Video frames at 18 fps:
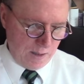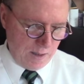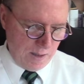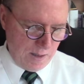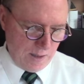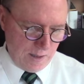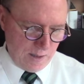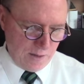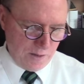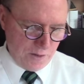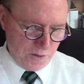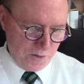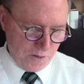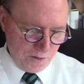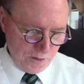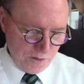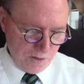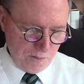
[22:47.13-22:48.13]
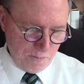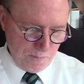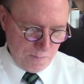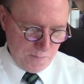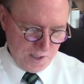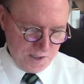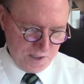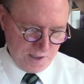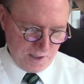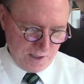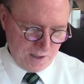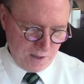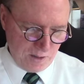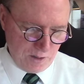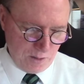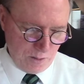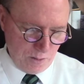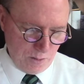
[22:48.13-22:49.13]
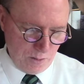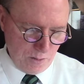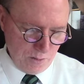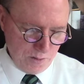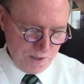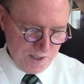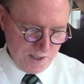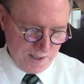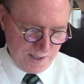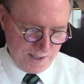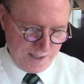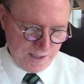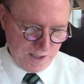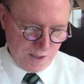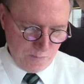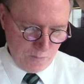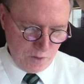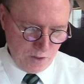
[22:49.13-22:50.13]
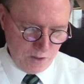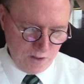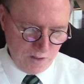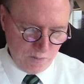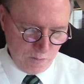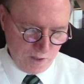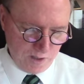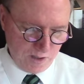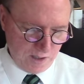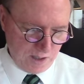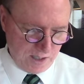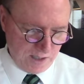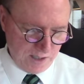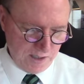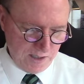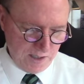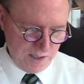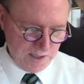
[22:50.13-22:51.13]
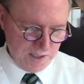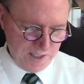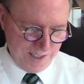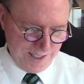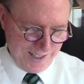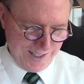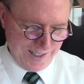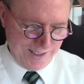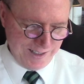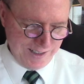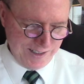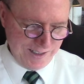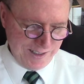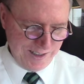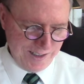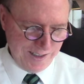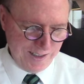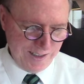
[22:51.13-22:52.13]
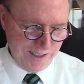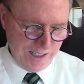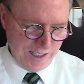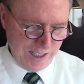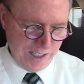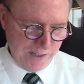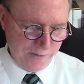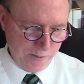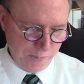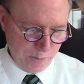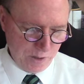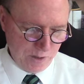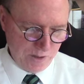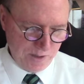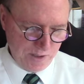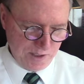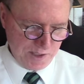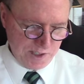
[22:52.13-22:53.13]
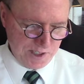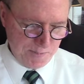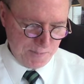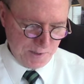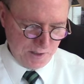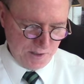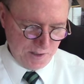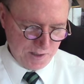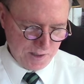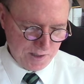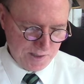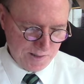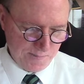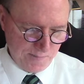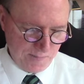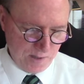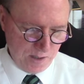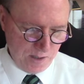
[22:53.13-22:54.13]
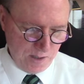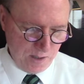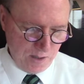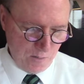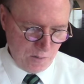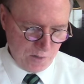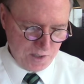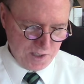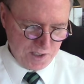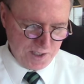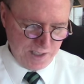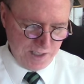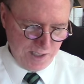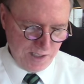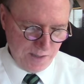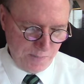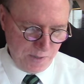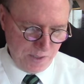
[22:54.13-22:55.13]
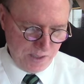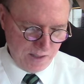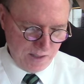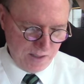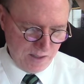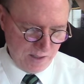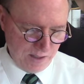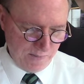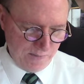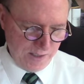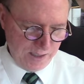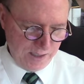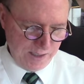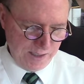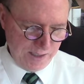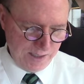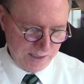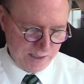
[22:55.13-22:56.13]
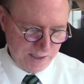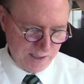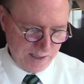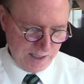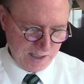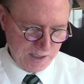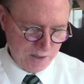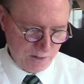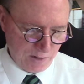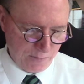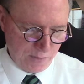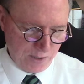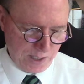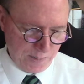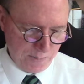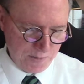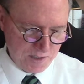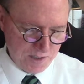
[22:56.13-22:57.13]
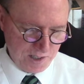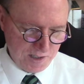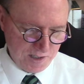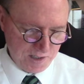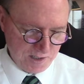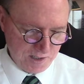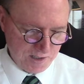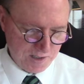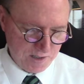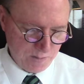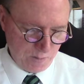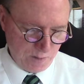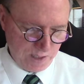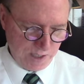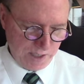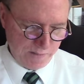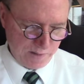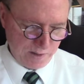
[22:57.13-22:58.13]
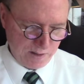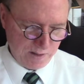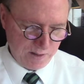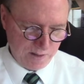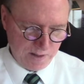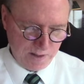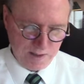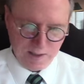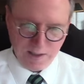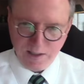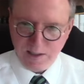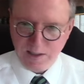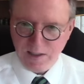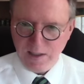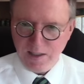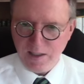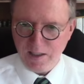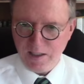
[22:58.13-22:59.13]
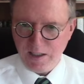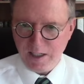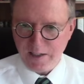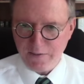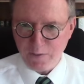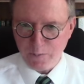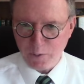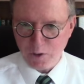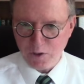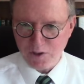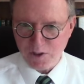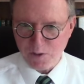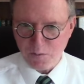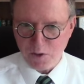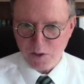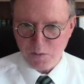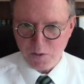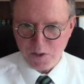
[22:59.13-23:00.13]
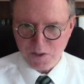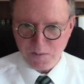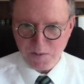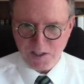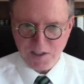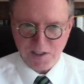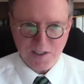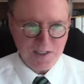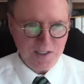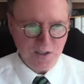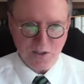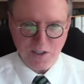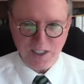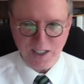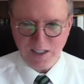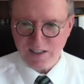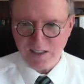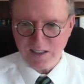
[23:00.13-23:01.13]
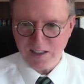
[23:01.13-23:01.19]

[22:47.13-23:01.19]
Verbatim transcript: uh, the true mystic holds that communion with God is an ineffable experience, which is independent of any intellectual propositions whatever. Ineffable is a word which means you cannot